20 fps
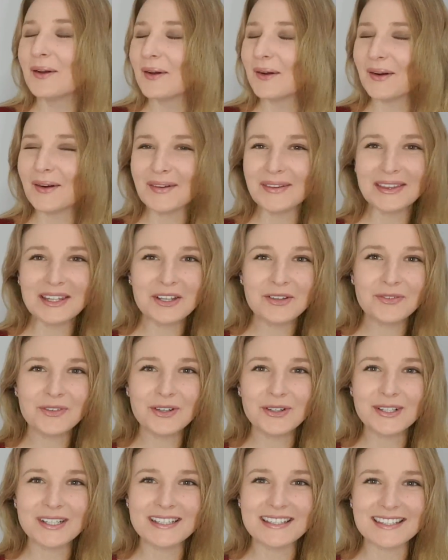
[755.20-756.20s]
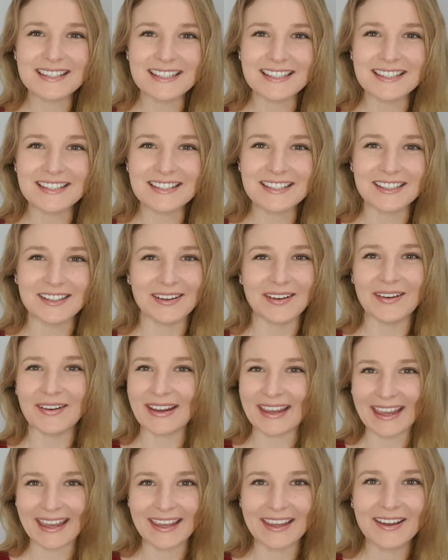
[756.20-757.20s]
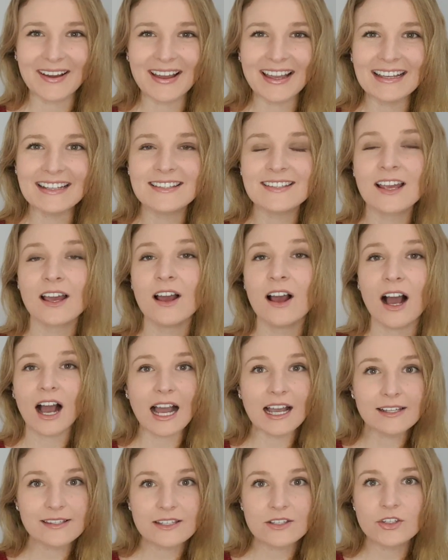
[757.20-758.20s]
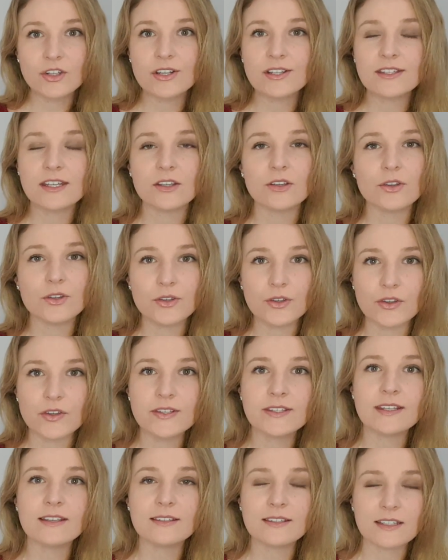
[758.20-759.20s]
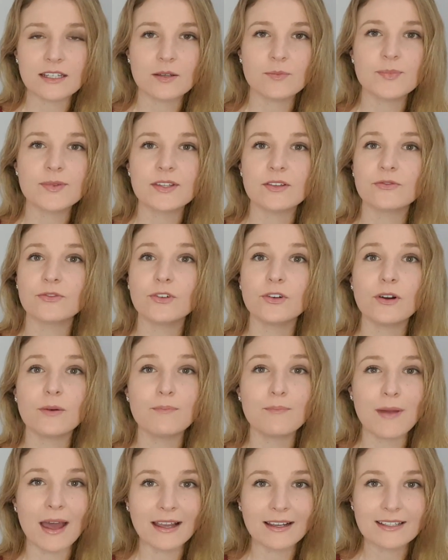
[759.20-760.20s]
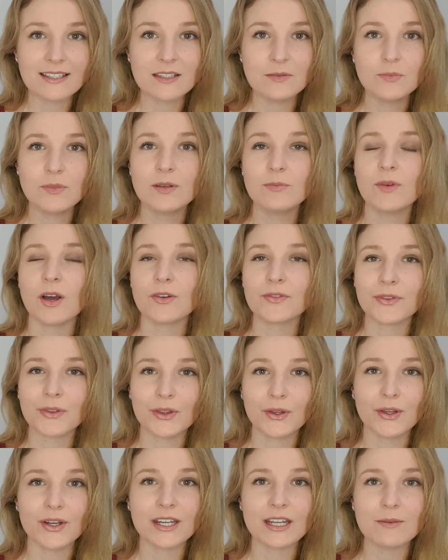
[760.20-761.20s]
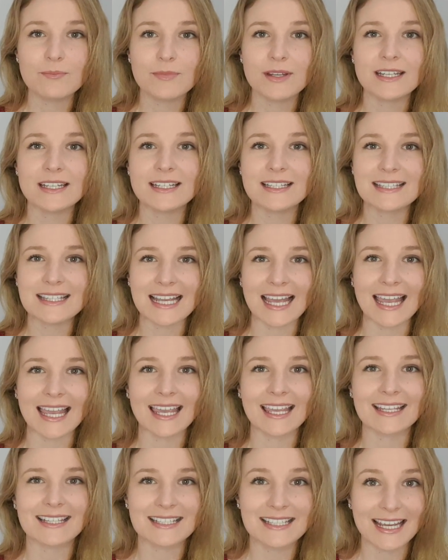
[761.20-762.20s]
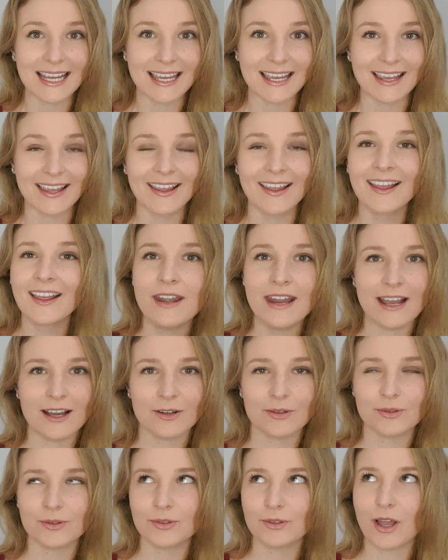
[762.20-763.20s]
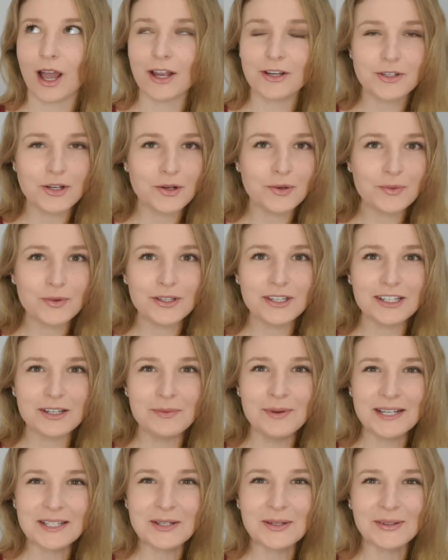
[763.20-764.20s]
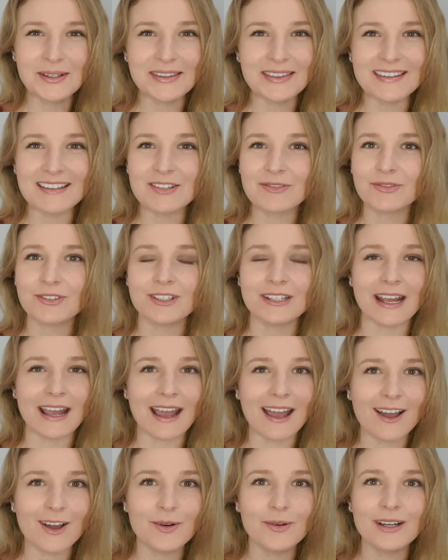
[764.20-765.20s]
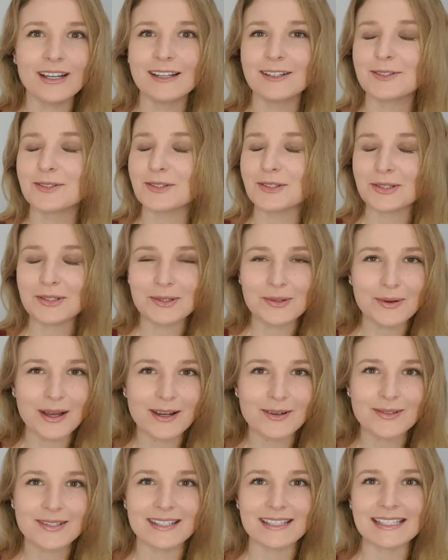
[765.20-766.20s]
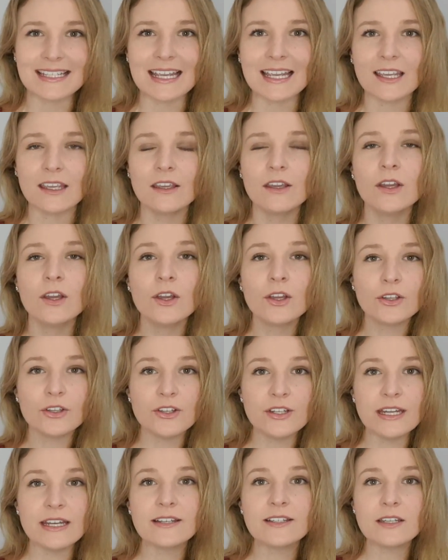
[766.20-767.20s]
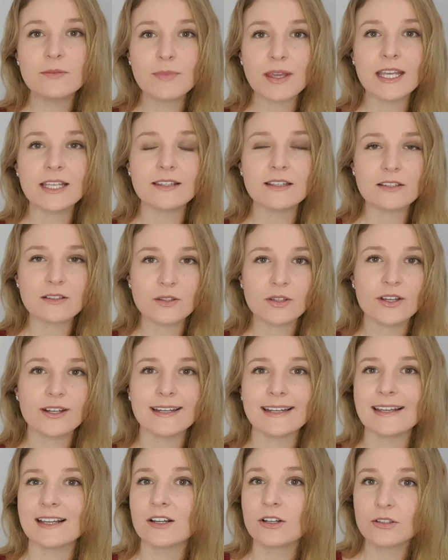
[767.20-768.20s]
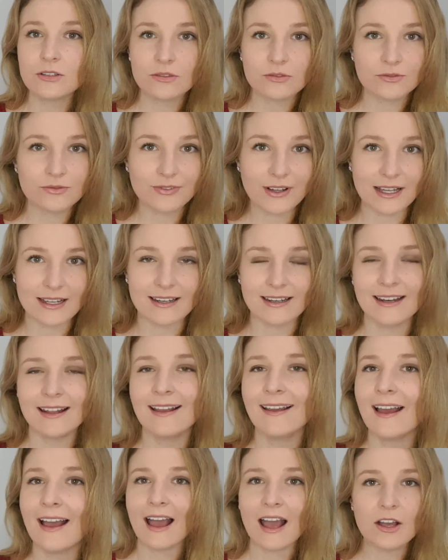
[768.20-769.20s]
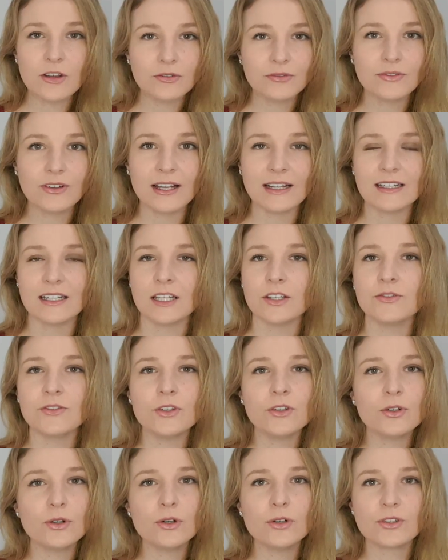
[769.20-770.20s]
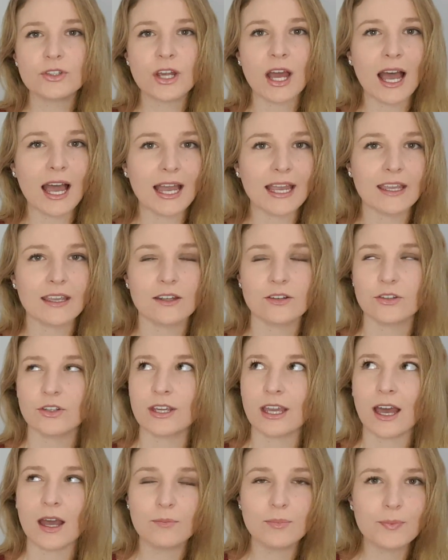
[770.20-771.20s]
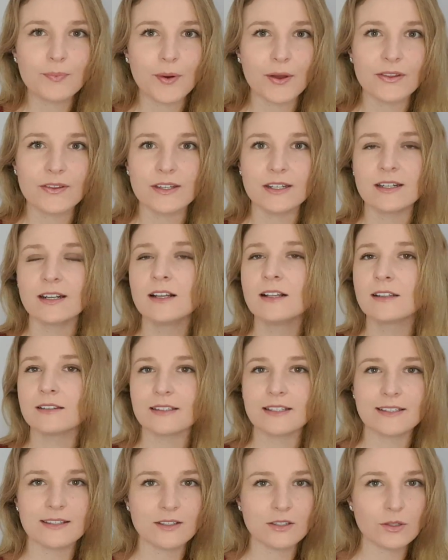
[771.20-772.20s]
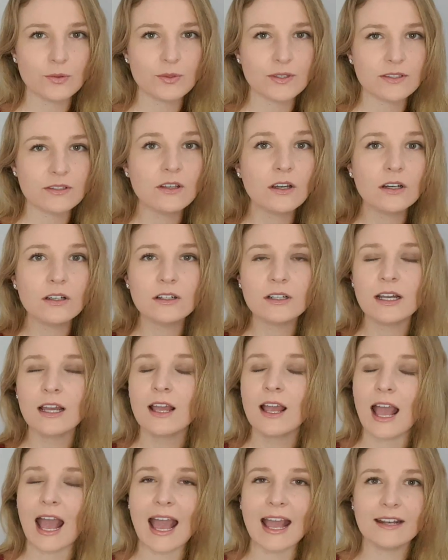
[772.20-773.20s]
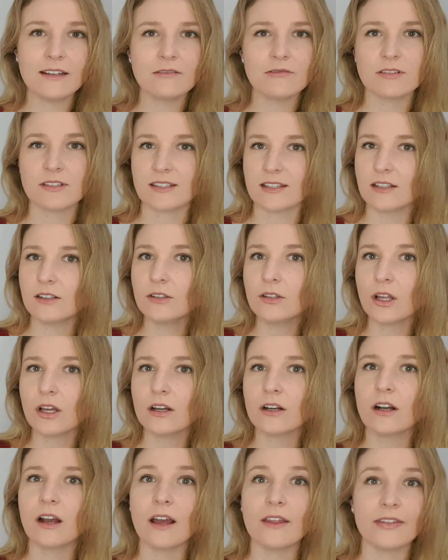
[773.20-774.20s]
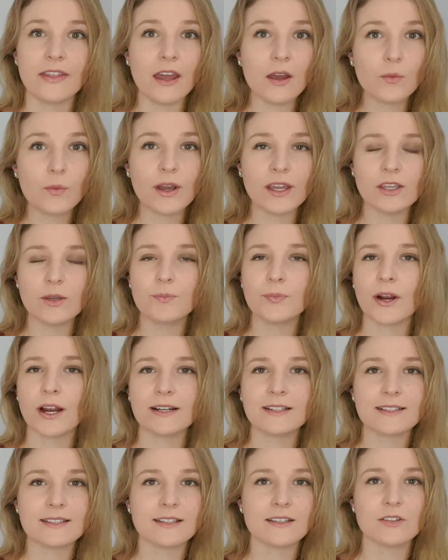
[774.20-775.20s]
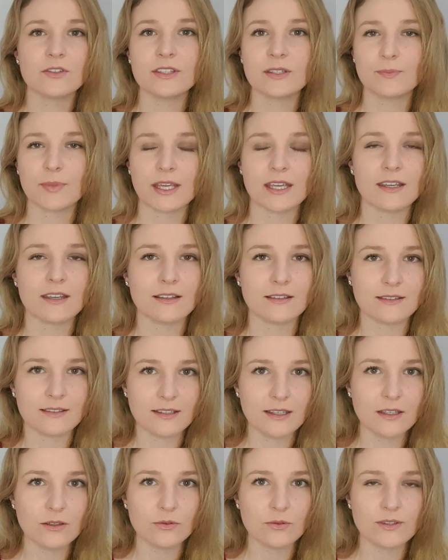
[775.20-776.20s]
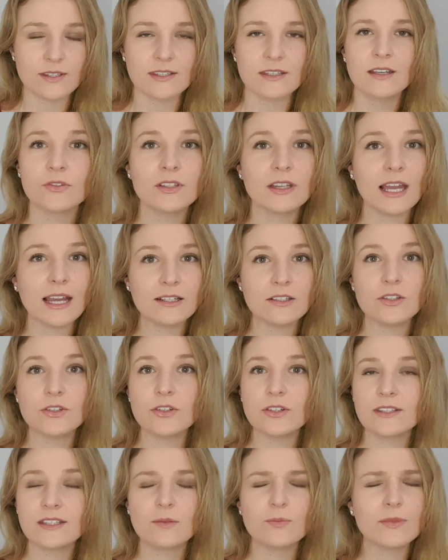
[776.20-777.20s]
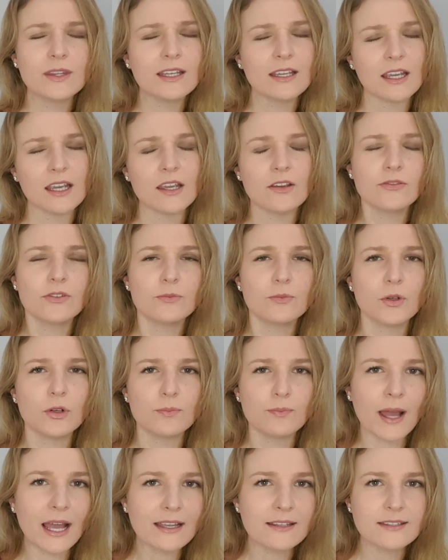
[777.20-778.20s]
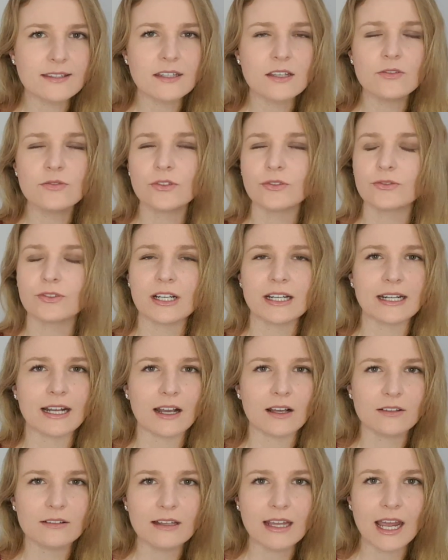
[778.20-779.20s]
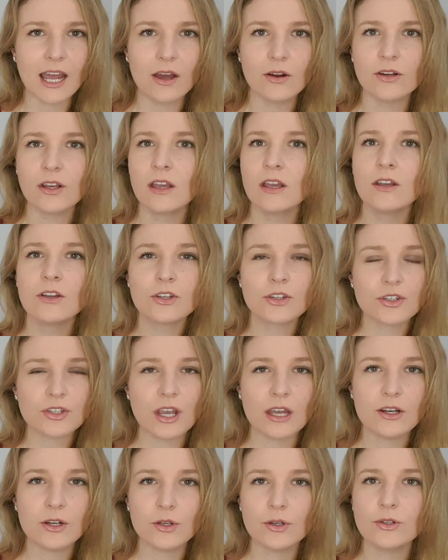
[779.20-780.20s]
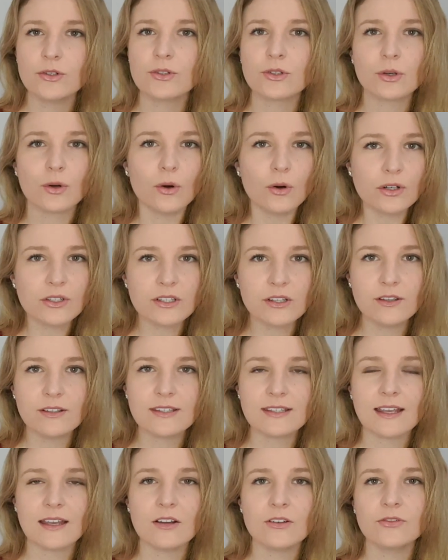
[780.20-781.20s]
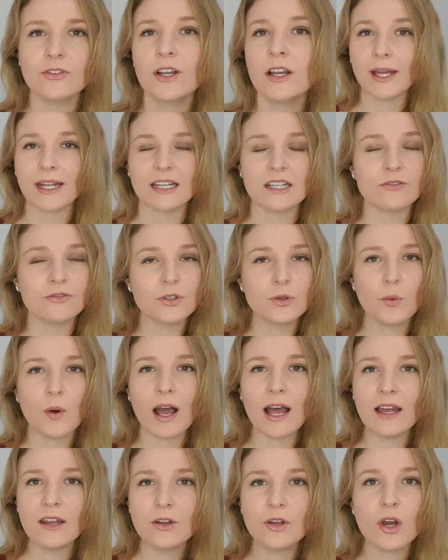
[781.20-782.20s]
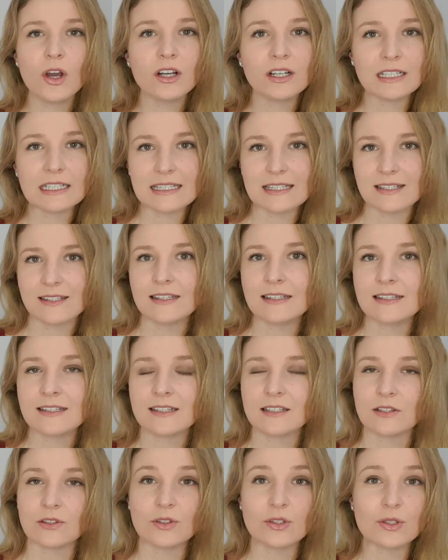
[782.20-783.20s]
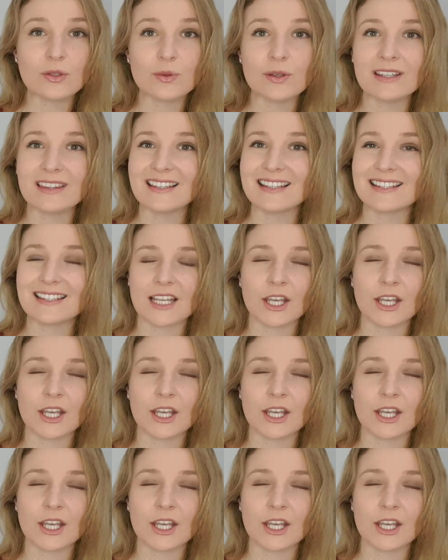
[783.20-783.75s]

only if you're consistent, okay guys? I suggest that you use these tips for a maximum of 30 minutes a day. Now, I don't want you to be doing this for an hour, 2 hours a day. You need to make this learning fun. Have fun. If you're tired, you can't be bothered, listen to a song and sing along. That way you're practicing your speaking skills. If you'd like to do something even more passive, read out loud, shadow, talk to yourself. But if you are not consistent doing this